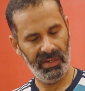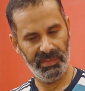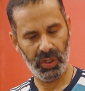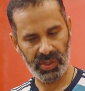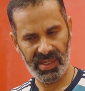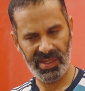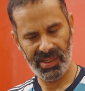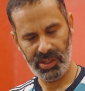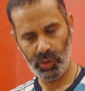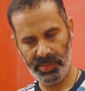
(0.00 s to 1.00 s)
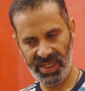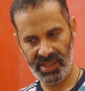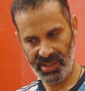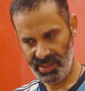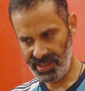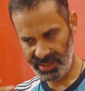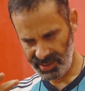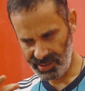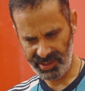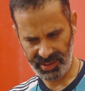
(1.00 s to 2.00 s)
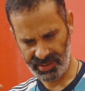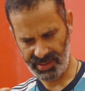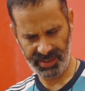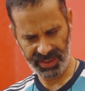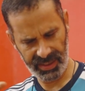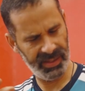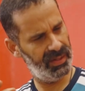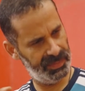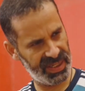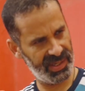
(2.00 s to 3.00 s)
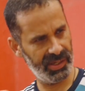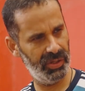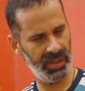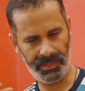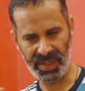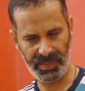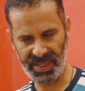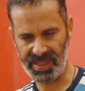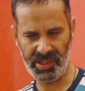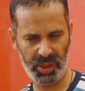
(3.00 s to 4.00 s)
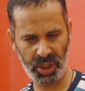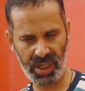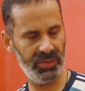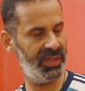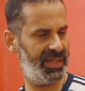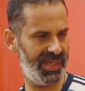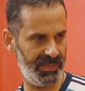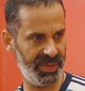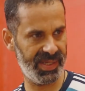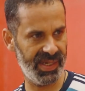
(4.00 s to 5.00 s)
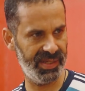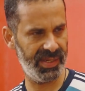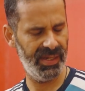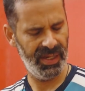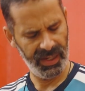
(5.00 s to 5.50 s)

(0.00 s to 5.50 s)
because it needs to be in a particular percentage, around 10%.